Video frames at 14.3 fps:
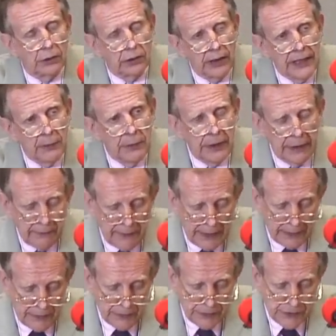claiming
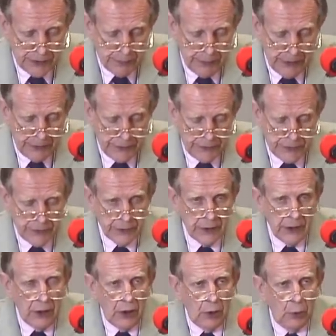that the Smiths
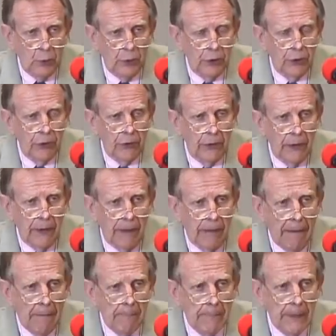were
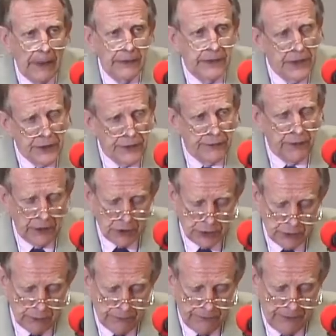uh, a
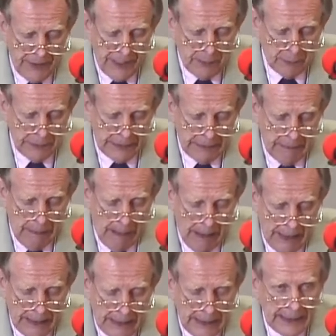dysfunctional family
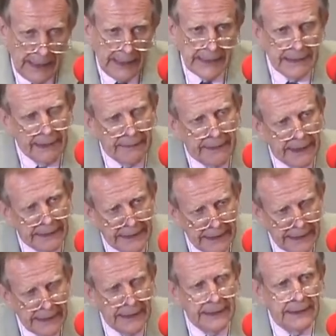is that they
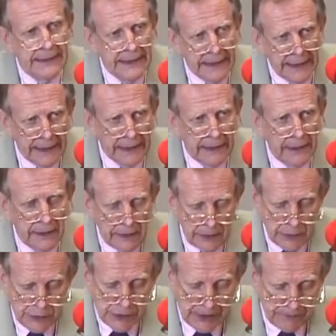did indeed
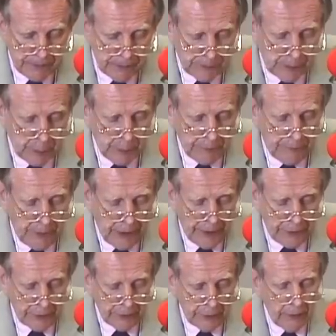suffer from a
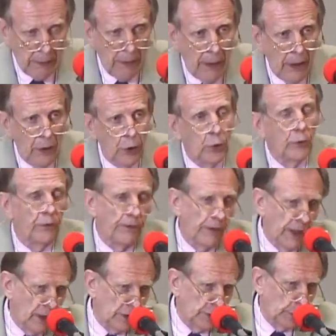father who
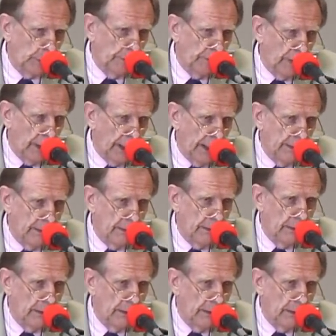failed to provide